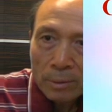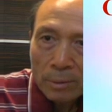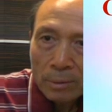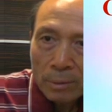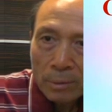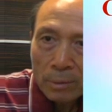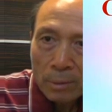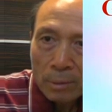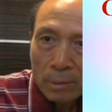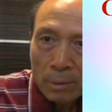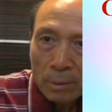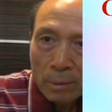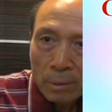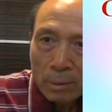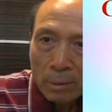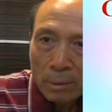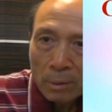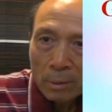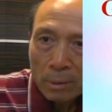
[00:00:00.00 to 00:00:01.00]

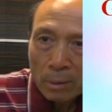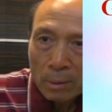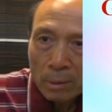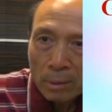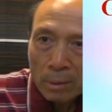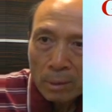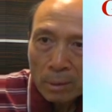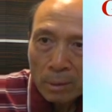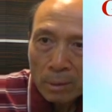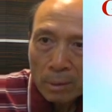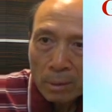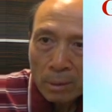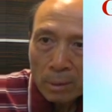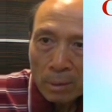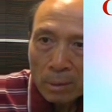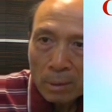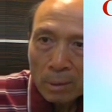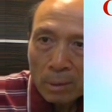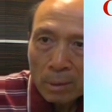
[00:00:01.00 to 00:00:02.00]

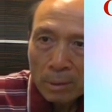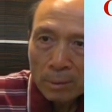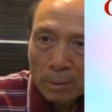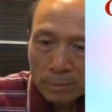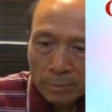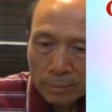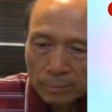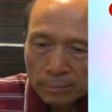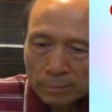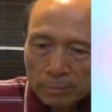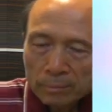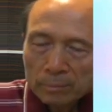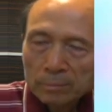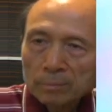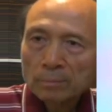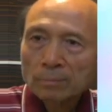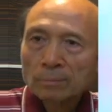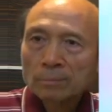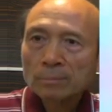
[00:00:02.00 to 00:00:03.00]

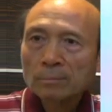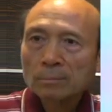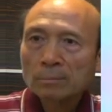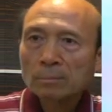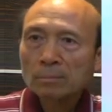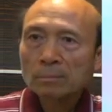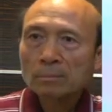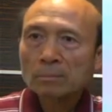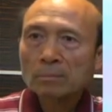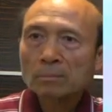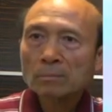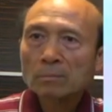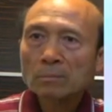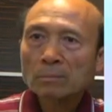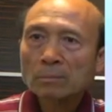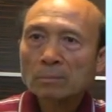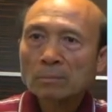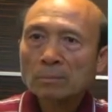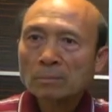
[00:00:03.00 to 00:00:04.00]

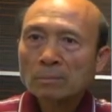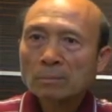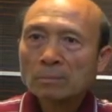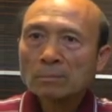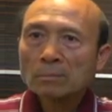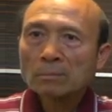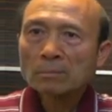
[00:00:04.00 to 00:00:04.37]
No one is speaking in this clip.